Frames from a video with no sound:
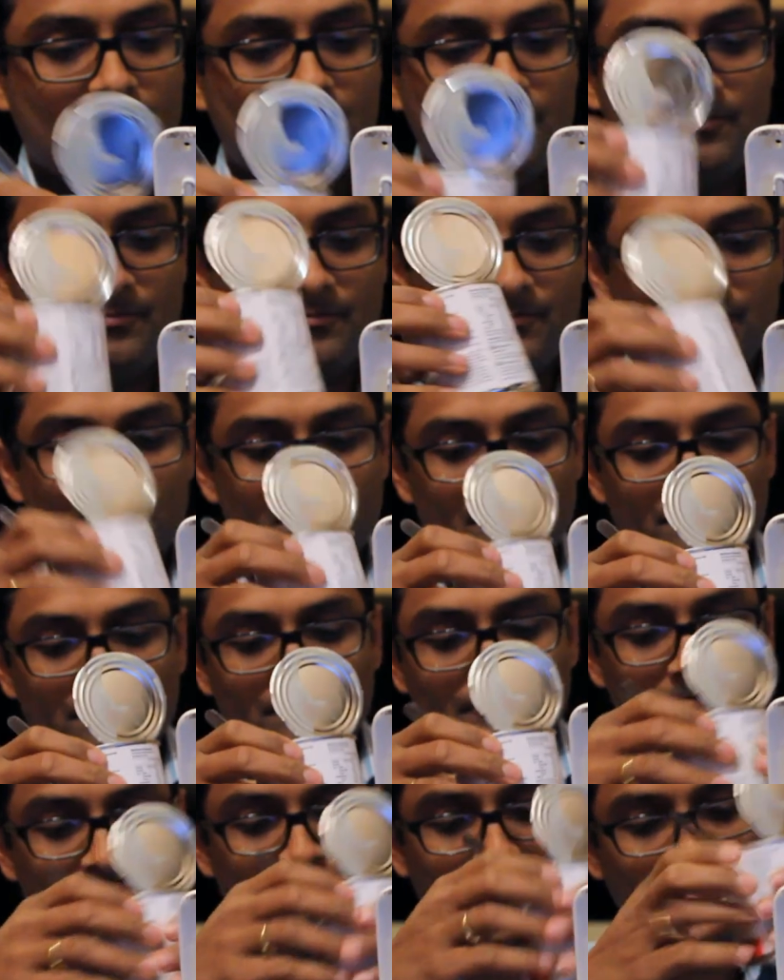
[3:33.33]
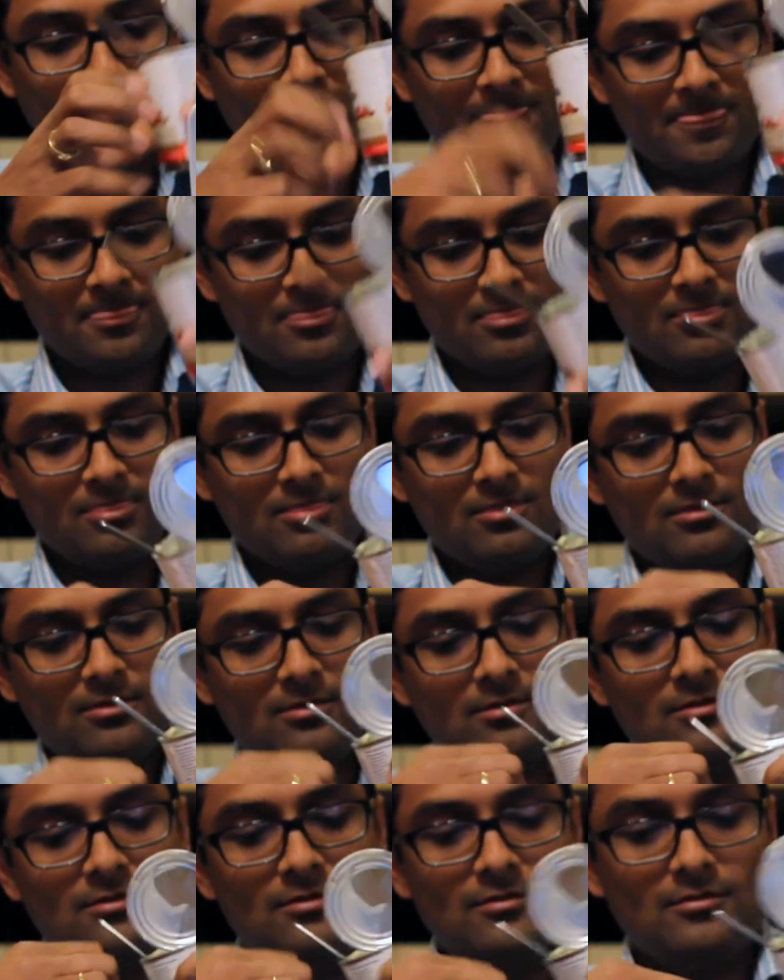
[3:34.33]

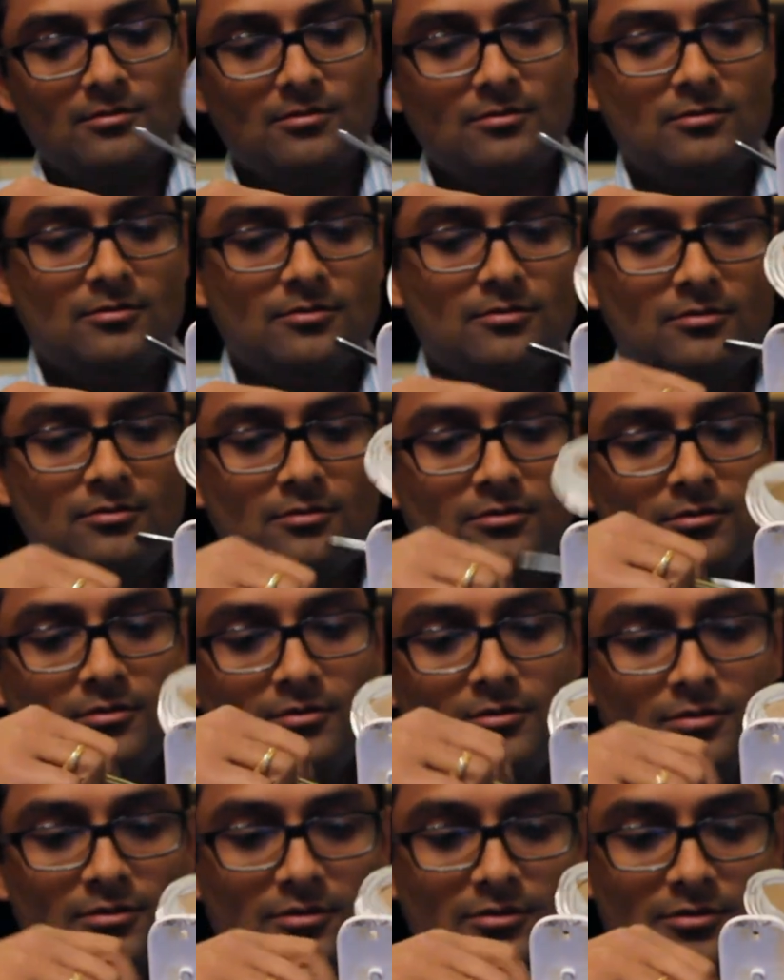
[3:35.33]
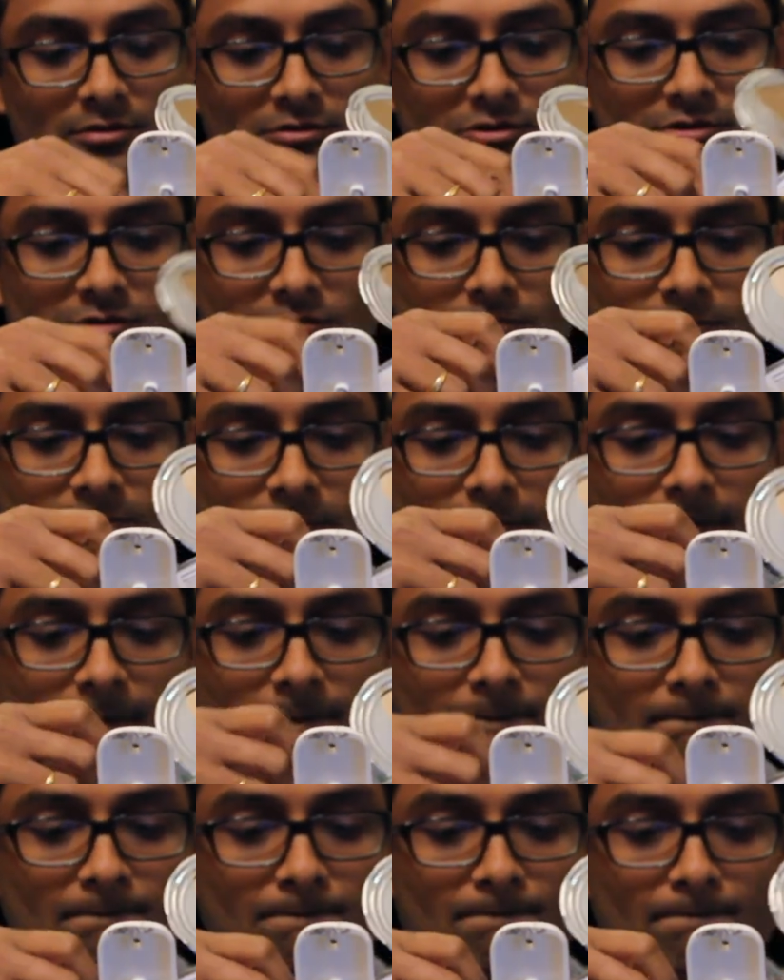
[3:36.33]

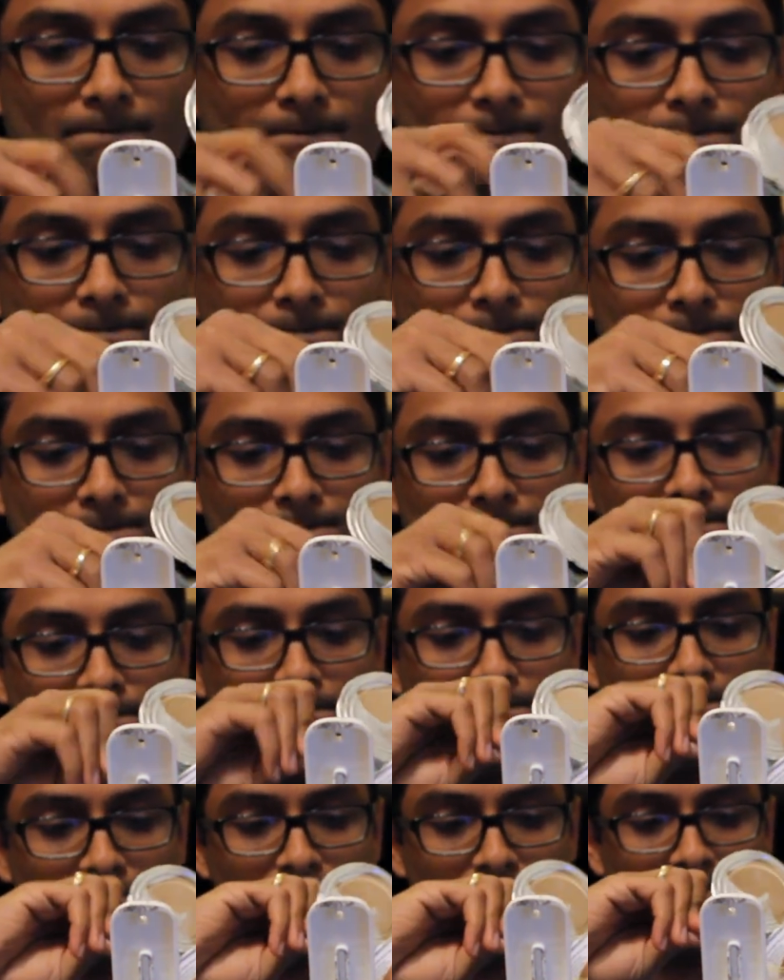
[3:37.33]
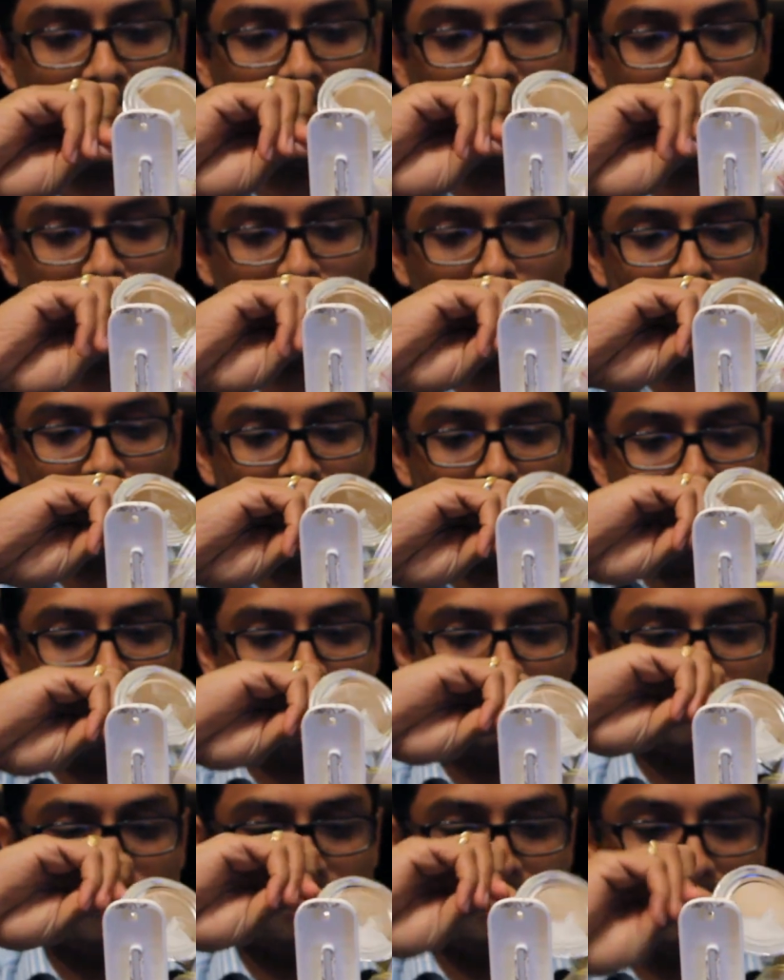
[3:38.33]

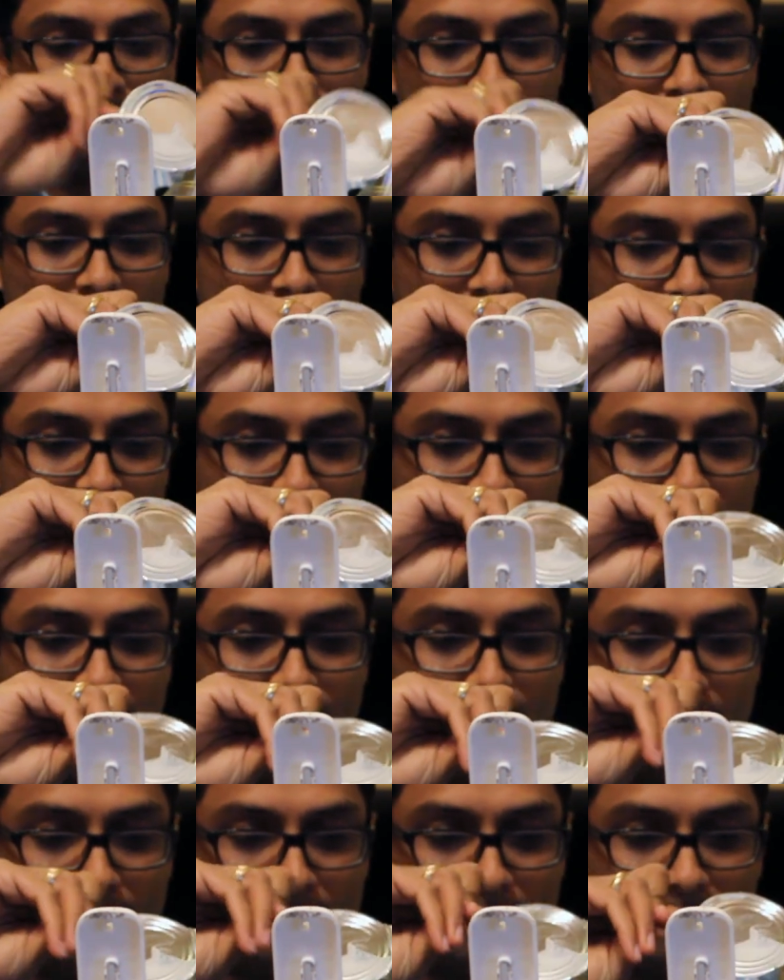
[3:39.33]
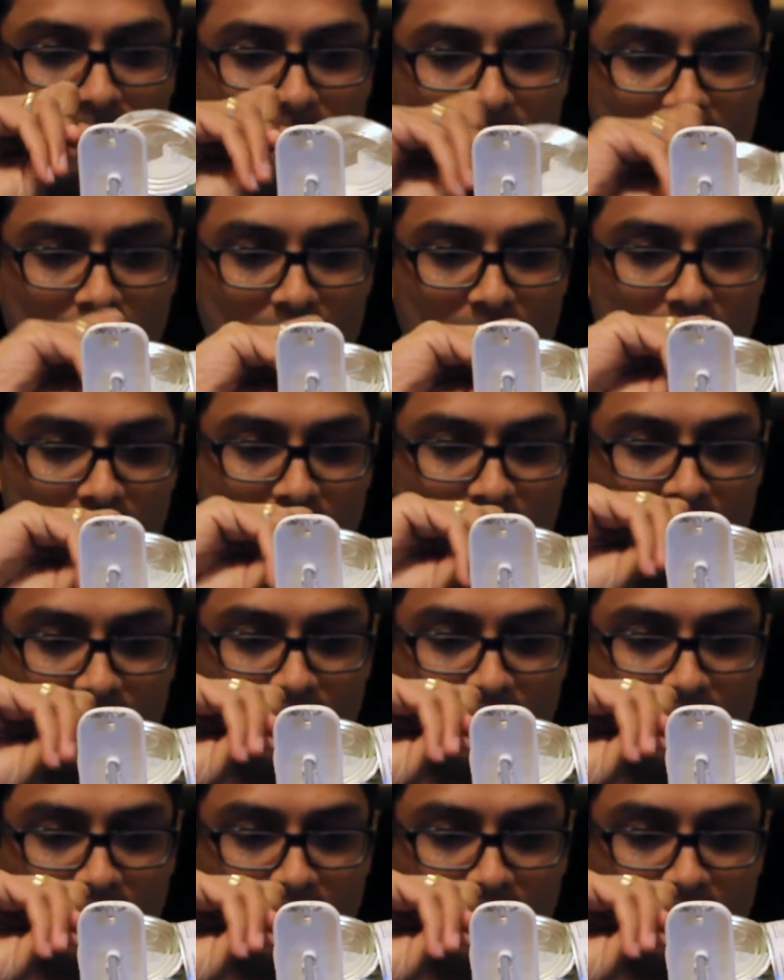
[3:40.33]
(silence)